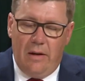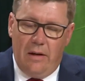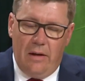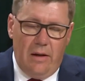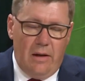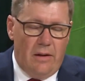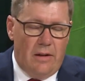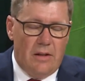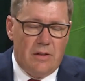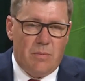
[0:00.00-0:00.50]

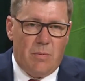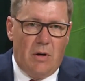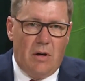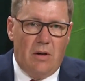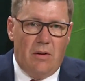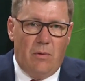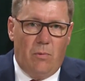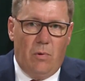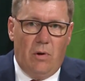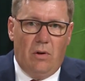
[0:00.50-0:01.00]
In this
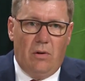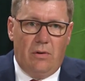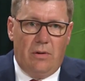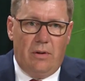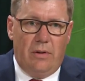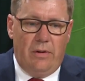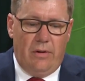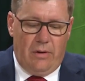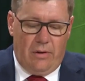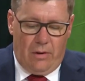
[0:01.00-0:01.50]
part of the world,
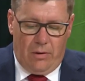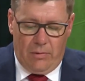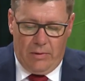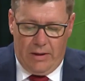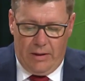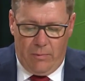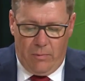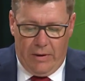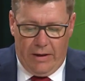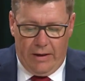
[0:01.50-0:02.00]
you're
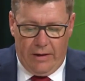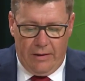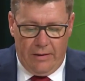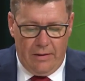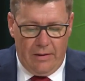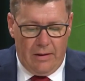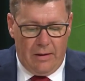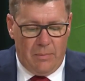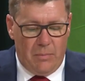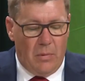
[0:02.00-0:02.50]
already winning
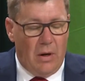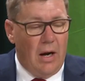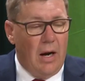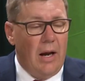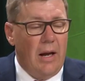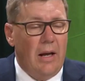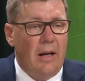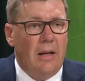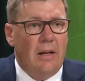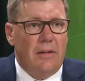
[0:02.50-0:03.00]

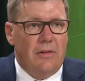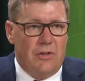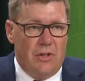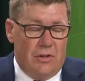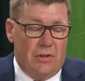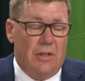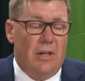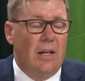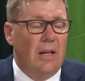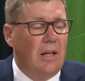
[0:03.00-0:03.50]
by
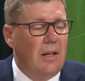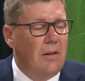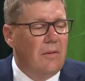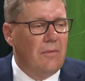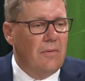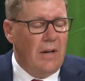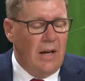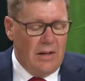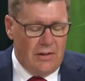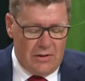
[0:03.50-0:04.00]
just getting
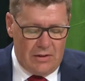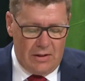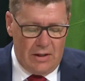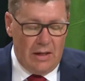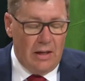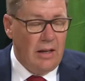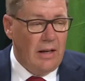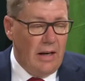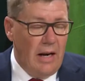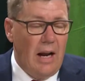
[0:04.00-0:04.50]

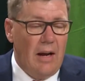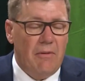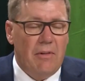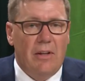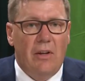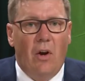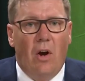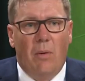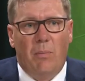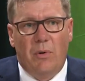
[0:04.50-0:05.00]
vaccinated and
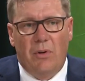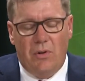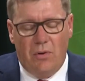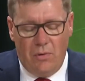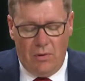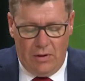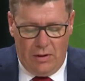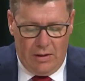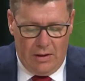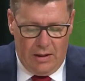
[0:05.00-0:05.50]
having the
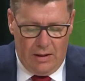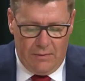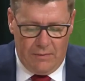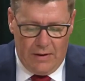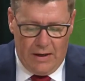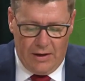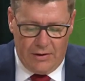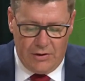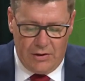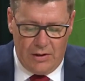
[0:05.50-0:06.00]
opportunity to get
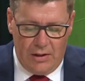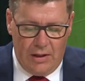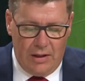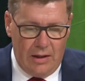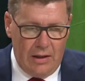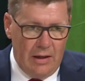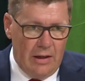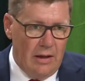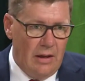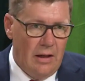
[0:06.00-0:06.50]

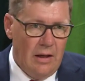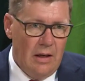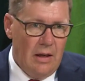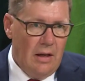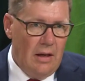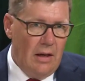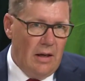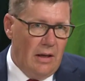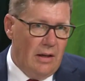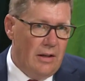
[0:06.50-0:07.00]
vaccinated.
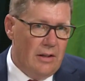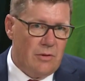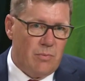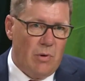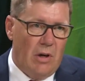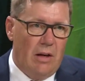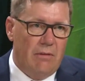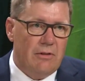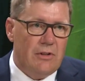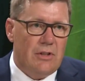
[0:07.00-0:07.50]
In this
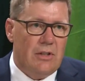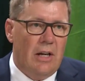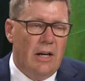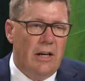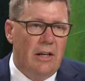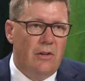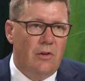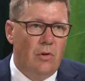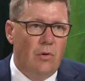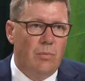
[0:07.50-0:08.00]
province,
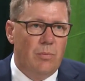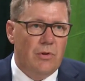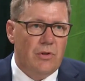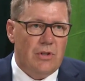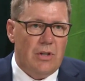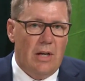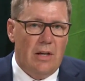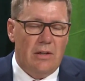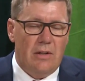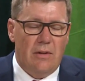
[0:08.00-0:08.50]

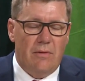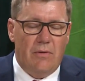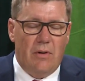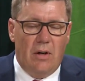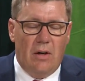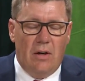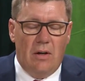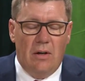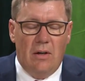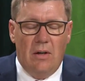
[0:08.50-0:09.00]

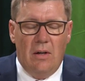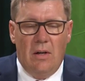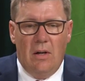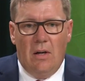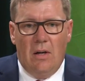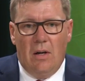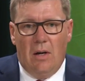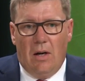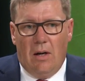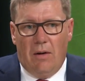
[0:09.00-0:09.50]
92%
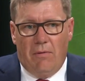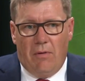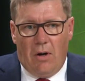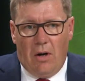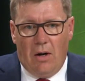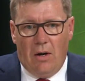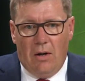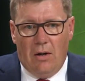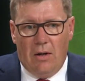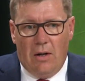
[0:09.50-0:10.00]
of
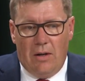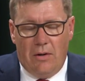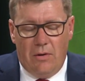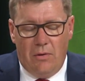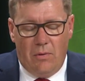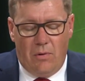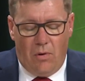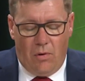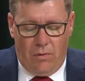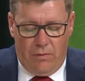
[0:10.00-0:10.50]
our
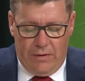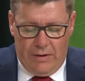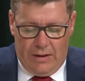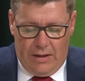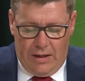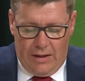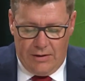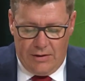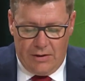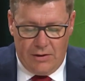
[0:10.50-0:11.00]
new COVID
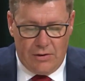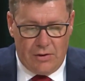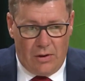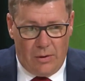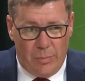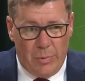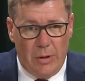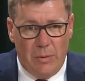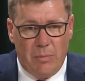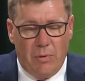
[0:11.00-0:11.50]
cases
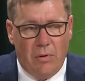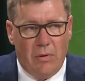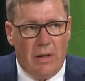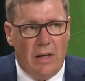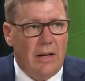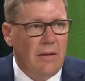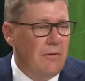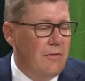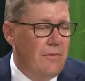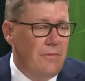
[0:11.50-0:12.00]
are people
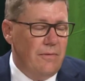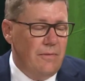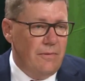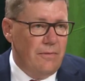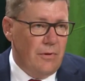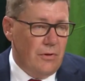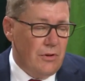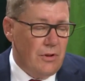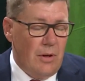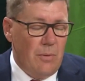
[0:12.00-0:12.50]
that have,
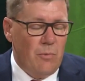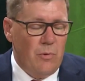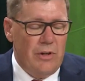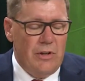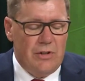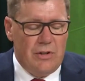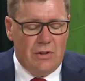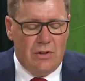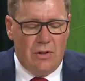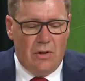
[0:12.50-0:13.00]
for some
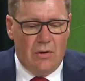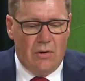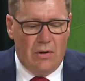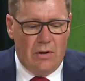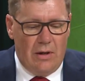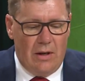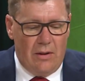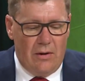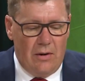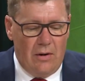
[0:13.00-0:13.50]
reason or
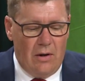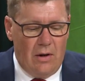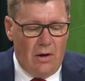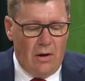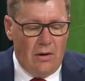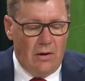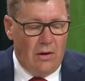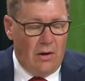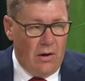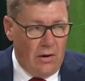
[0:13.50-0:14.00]
another,
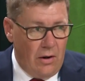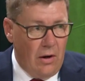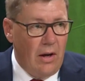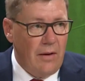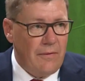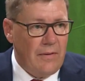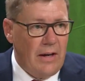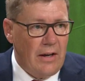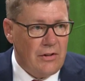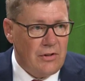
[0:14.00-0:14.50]
are
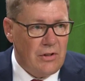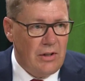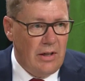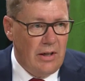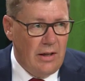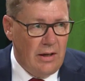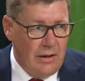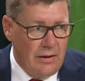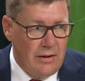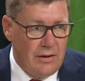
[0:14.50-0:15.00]
not
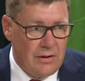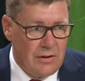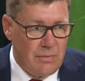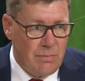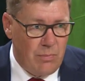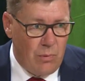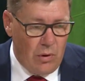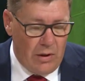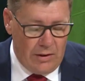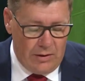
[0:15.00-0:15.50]
vaccinated at this
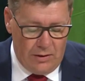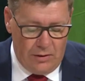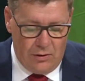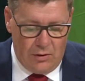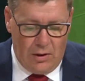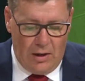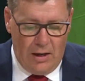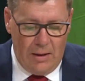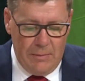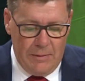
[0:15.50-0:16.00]
point in
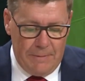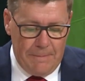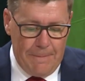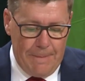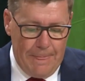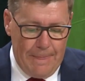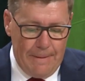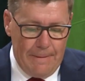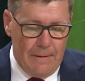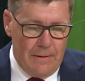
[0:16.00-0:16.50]
time.
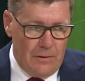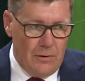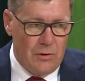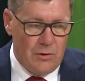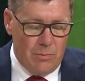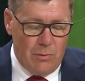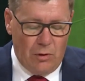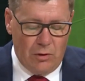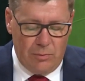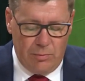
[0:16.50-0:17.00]
And
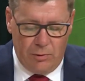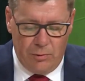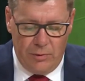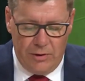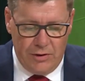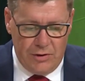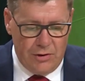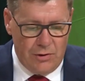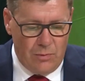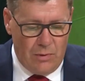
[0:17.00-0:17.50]
there's multiple
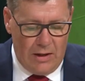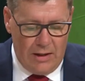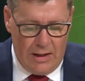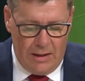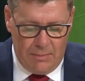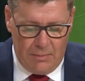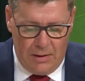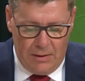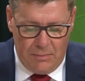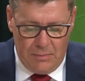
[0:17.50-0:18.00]
reasons why
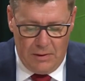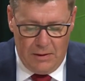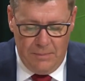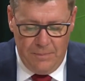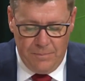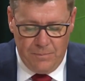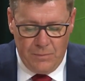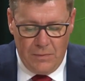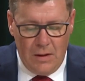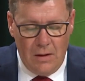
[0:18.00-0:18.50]
that might be.
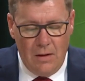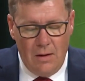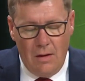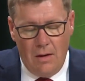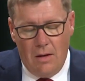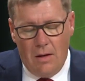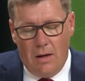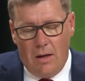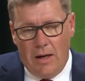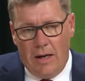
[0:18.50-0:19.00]

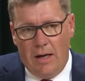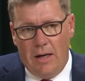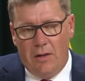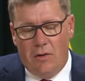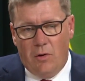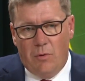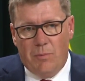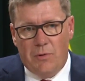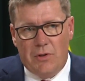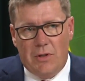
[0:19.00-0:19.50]

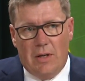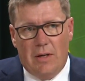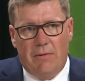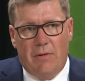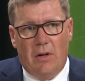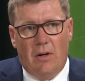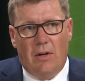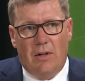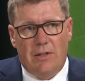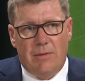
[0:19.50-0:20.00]
82% of
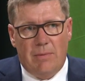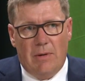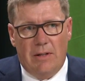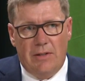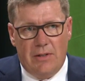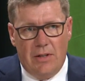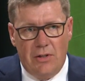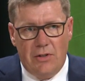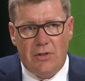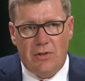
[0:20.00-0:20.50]
our
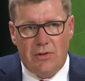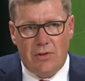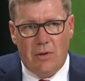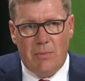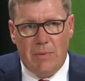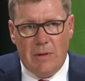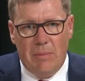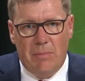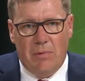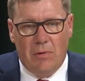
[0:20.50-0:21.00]
hospitalizations are
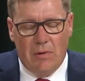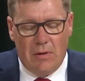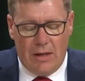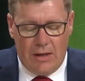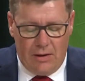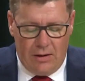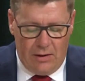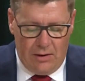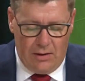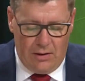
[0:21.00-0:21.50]
people
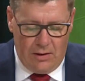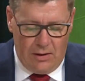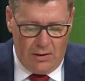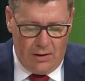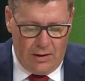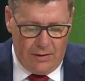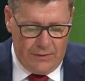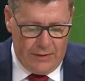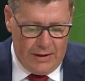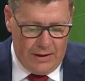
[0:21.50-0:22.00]
that are
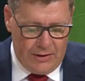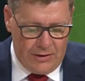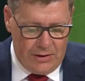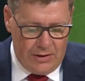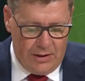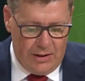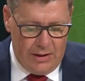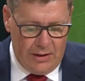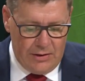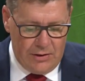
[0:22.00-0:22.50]
not
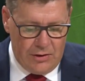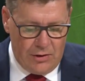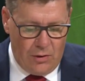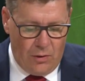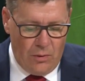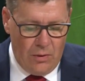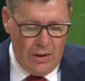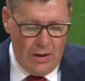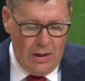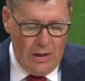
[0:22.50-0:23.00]
vaccinated.
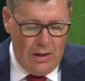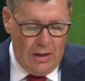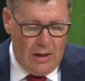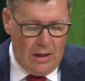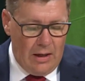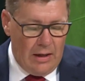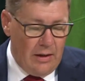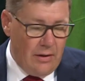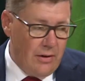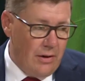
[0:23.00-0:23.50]
So
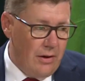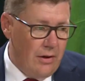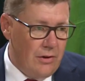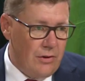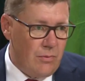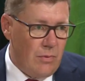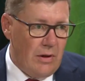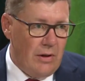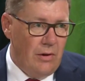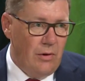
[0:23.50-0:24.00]

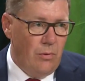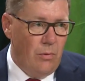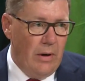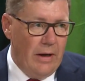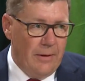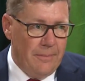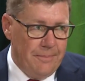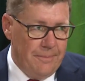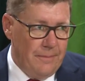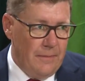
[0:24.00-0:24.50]
here's what you
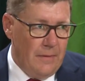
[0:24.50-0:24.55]
win.